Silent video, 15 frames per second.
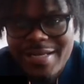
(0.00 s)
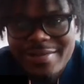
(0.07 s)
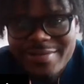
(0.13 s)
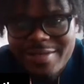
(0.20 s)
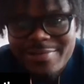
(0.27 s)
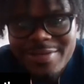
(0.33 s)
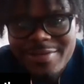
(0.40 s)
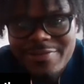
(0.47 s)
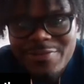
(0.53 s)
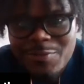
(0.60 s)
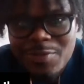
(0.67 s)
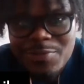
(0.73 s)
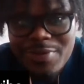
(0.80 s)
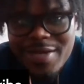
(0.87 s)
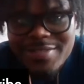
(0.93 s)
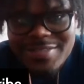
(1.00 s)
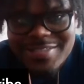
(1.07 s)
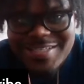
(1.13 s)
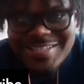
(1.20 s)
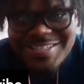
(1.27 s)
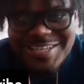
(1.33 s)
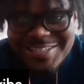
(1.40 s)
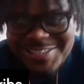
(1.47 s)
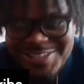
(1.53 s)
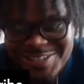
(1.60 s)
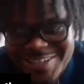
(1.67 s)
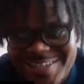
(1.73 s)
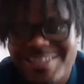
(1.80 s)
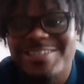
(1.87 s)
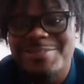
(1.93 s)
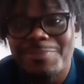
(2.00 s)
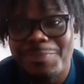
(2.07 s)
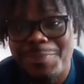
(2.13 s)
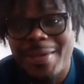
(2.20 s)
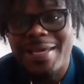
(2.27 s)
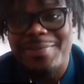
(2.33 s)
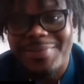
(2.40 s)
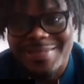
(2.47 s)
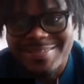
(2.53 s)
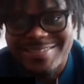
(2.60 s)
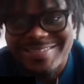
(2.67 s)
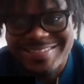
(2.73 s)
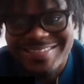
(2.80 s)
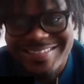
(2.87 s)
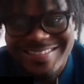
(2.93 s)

out there, man. Their football practices, babies.